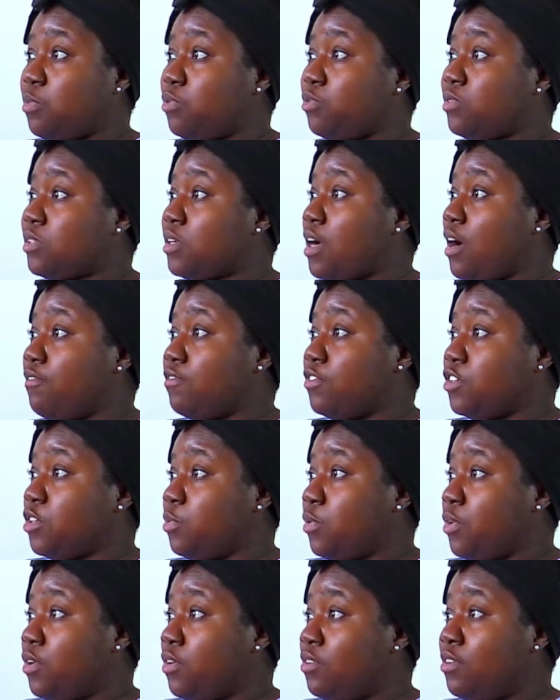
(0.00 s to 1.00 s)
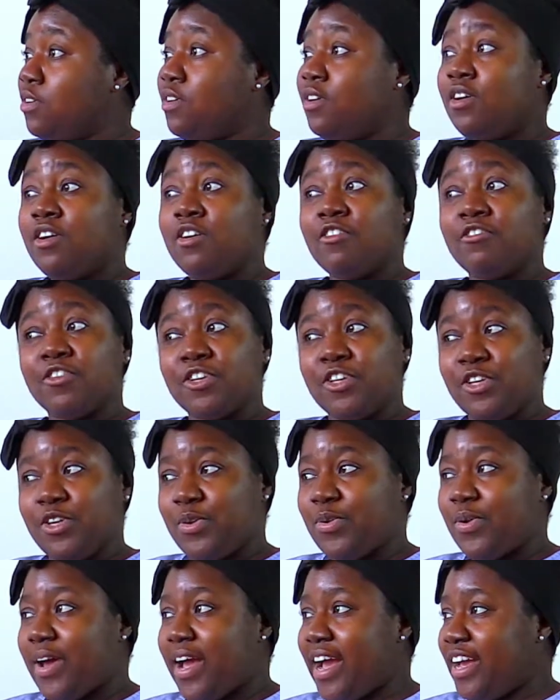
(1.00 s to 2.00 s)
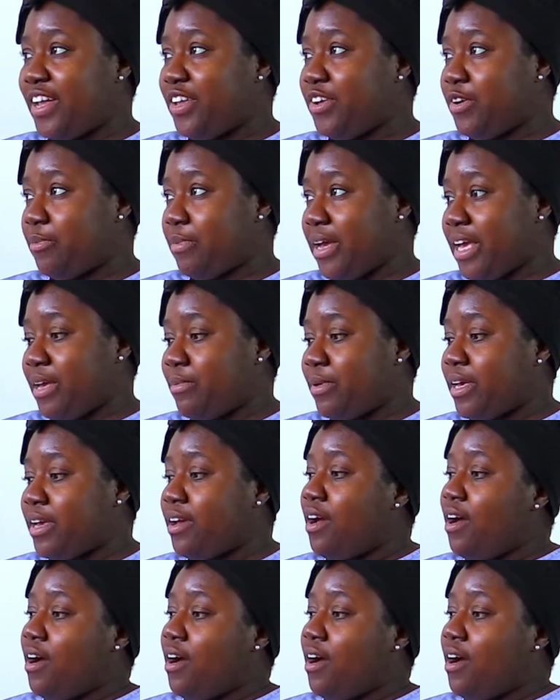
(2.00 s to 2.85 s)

most comfortable for you and your baby.